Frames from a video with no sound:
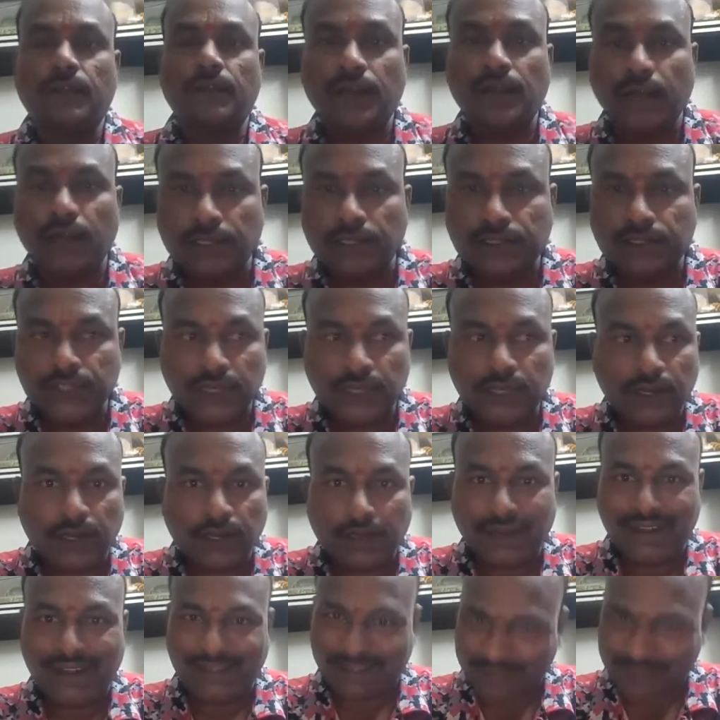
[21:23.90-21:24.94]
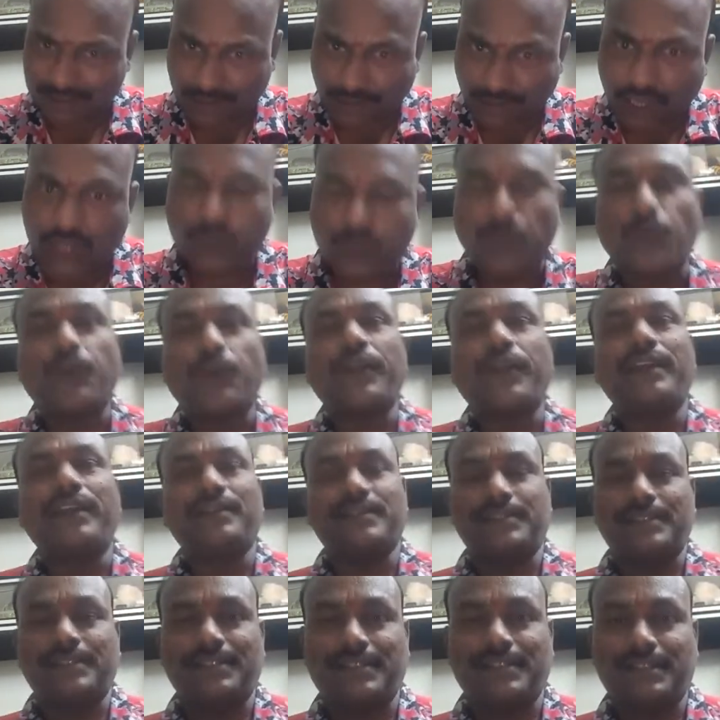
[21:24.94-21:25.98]
cultural
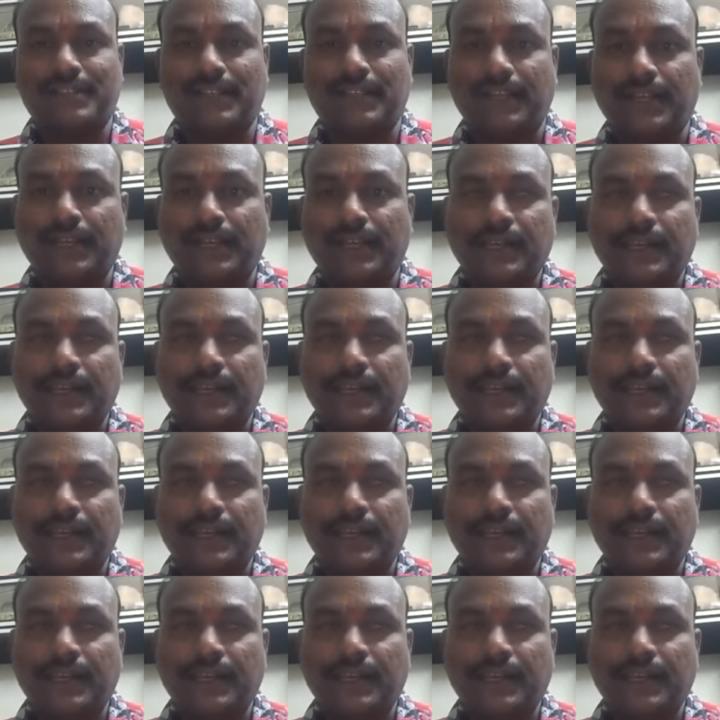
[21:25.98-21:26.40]
cosmetics.